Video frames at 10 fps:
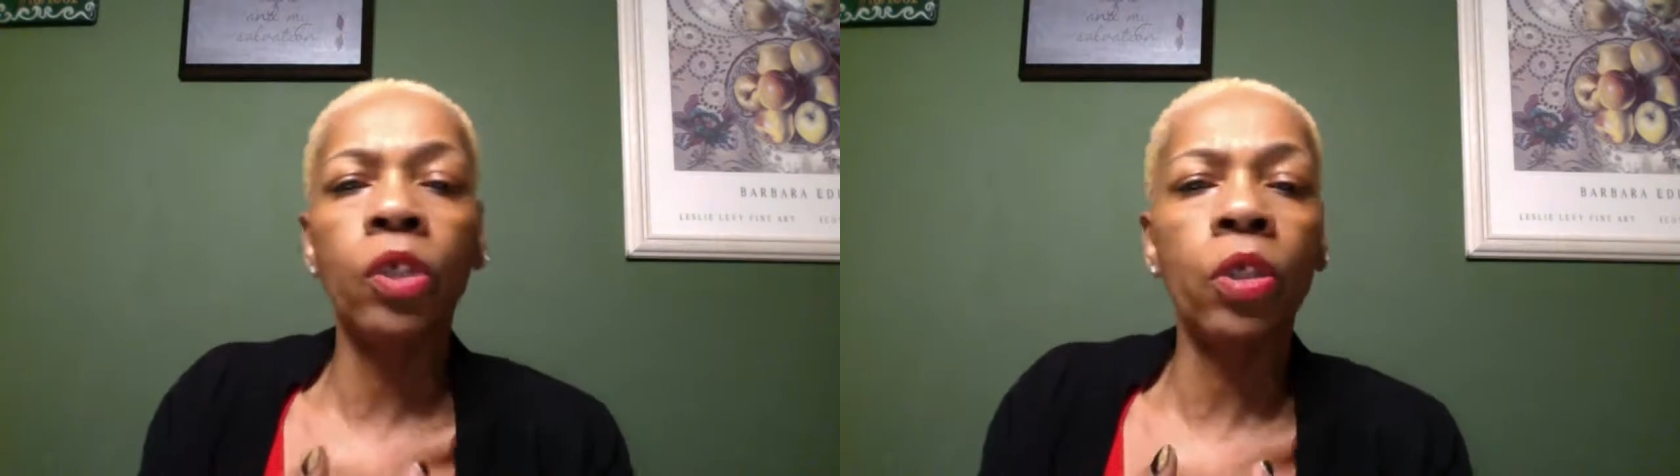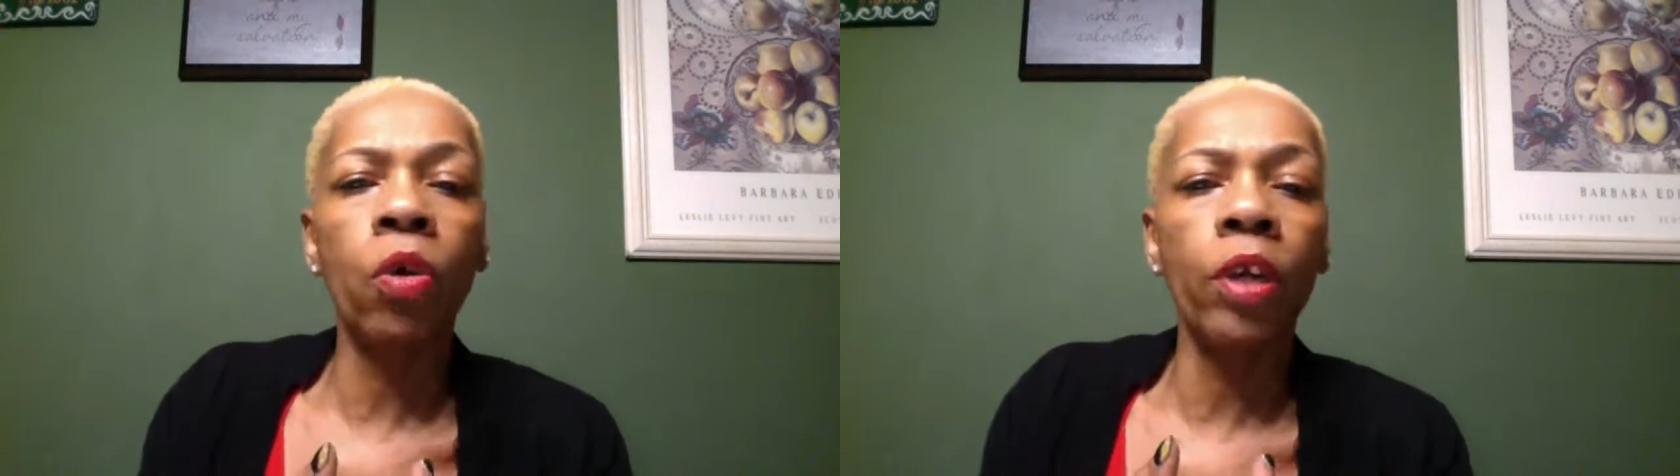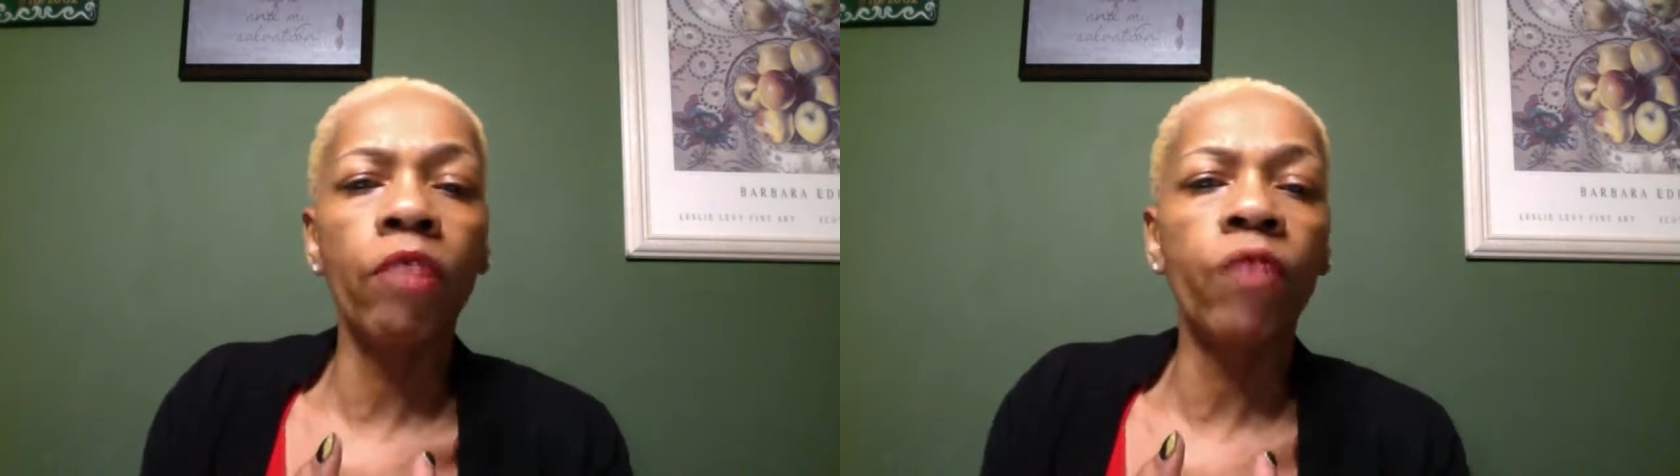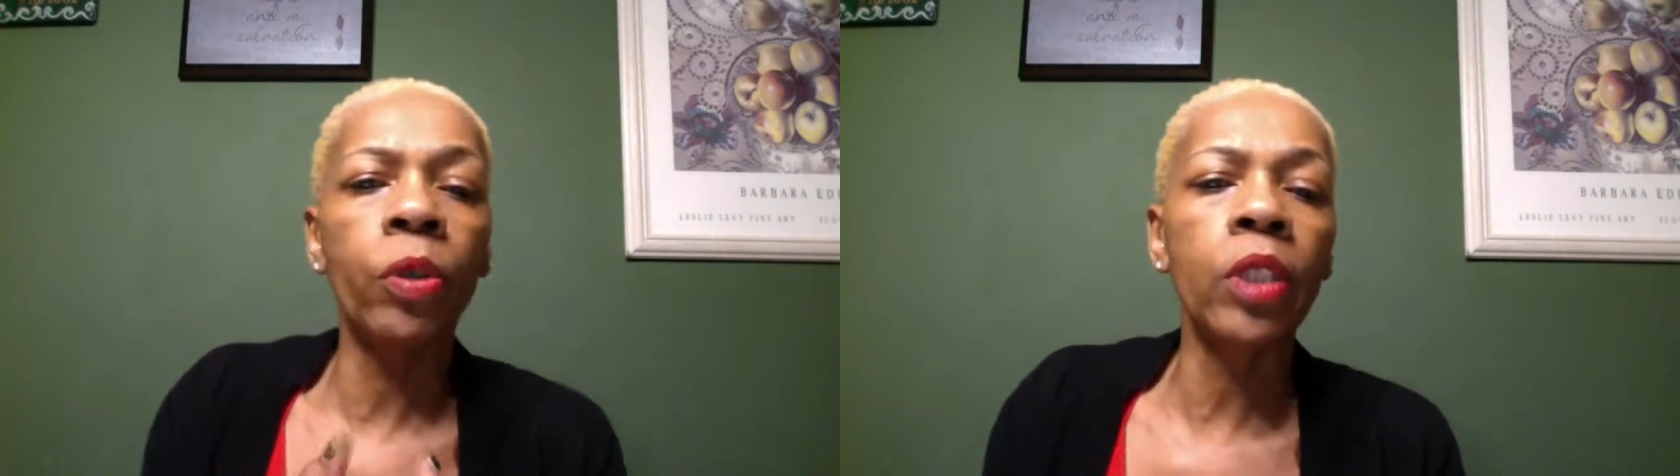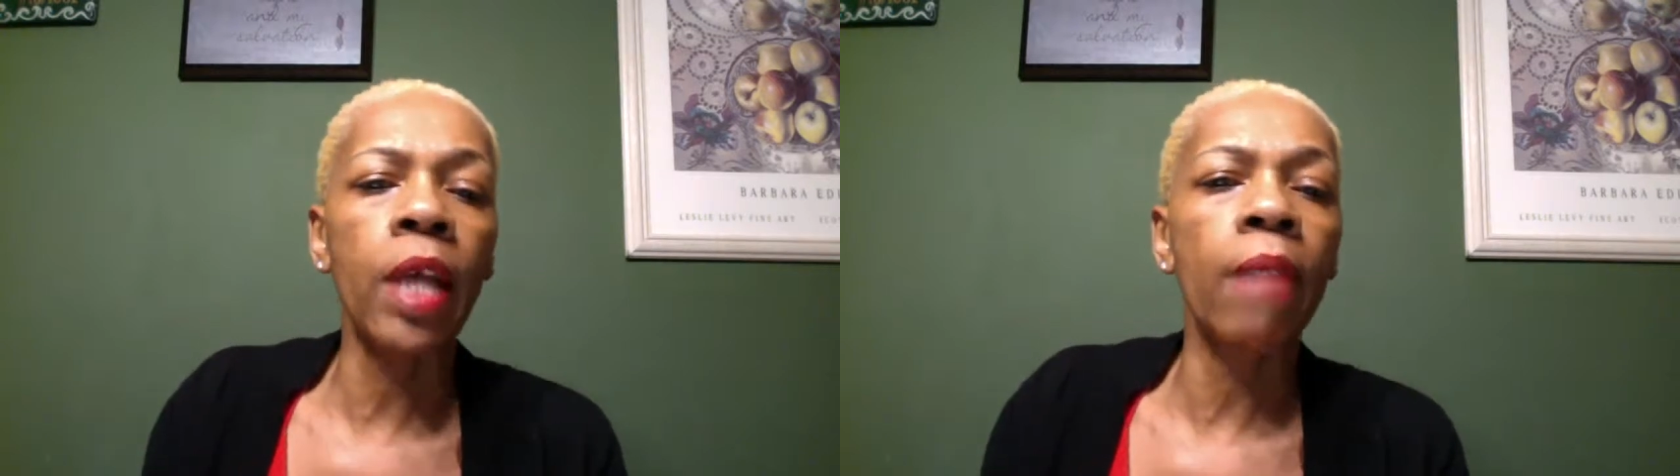just go in the
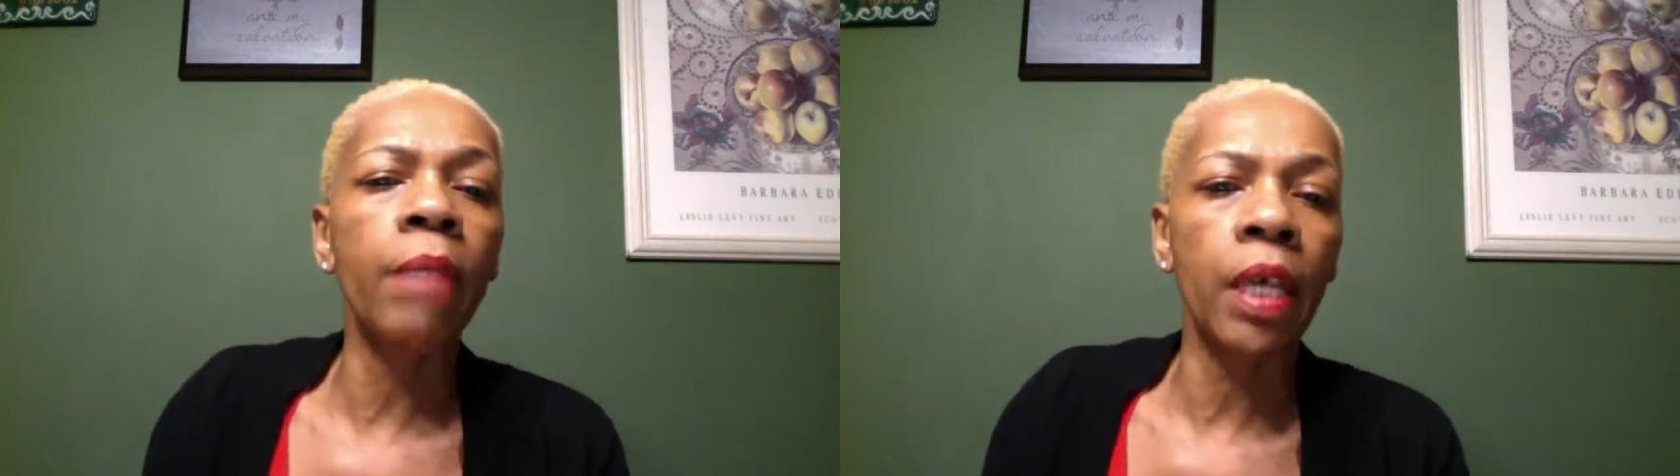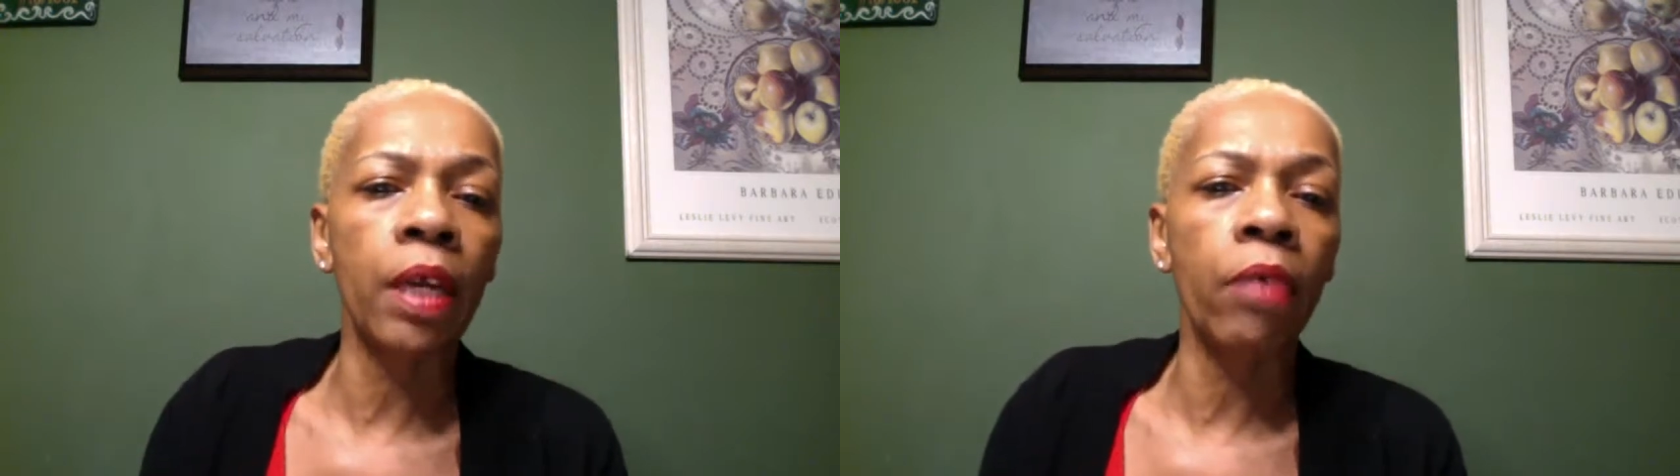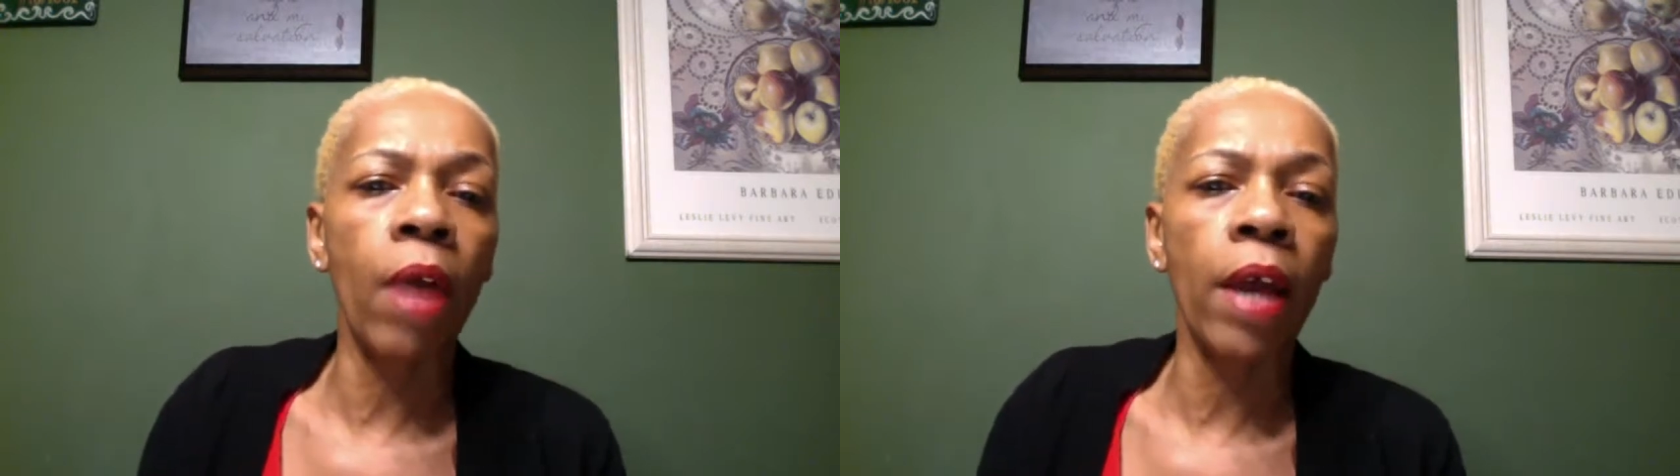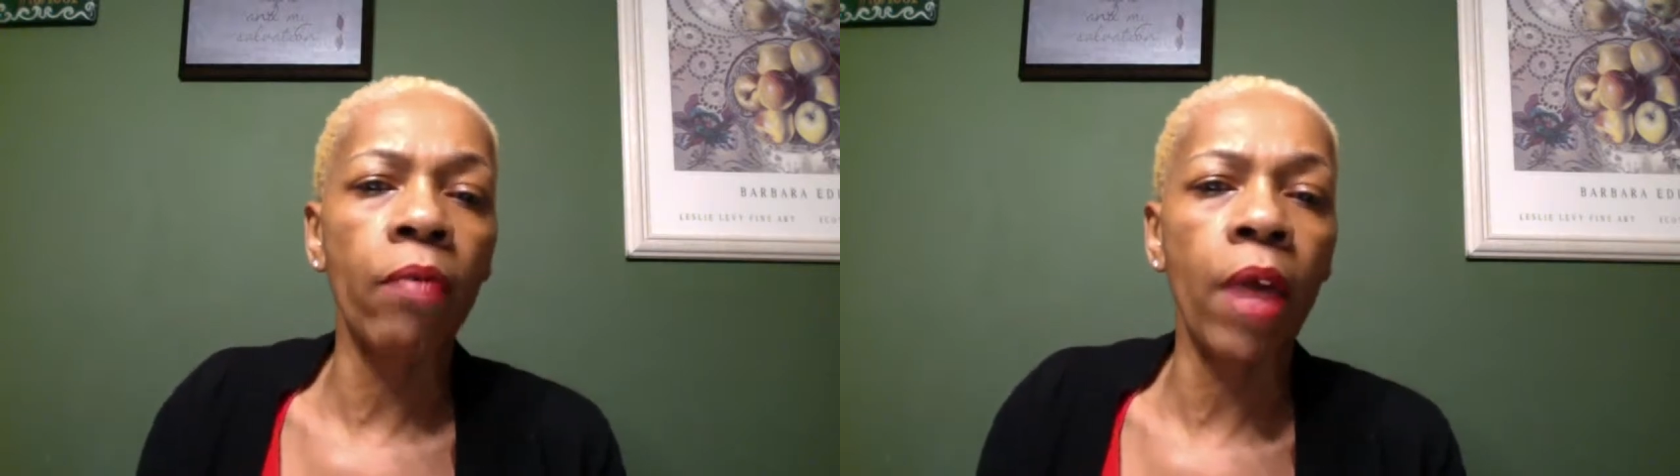first time and get it right,